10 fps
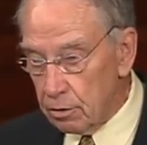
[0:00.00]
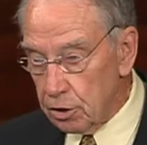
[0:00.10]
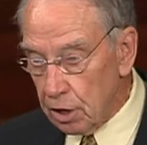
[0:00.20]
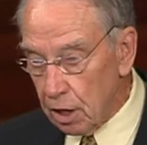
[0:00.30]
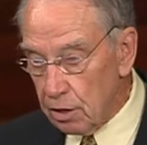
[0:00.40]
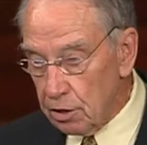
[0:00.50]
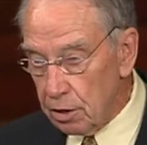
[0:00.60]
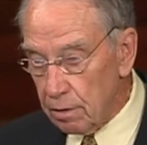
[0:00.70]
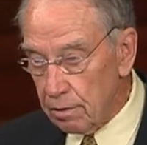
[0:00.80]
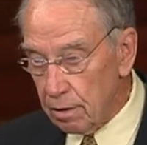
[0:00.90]
judge
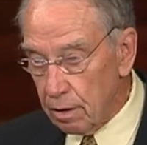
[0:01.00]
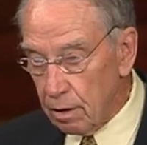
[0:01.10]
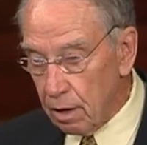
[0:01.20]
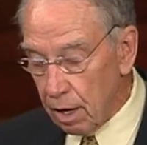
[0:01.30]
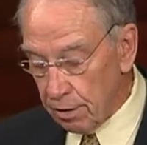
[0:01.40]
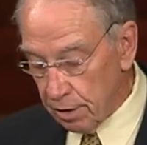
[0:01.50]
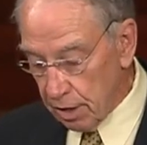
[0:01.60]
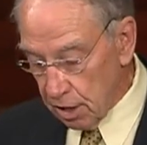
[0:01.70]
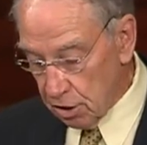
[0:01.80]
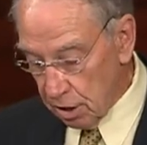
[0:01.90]
on the
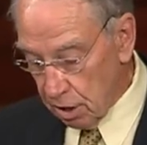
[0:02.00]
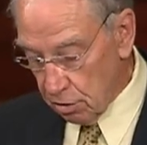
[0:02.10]
D.C.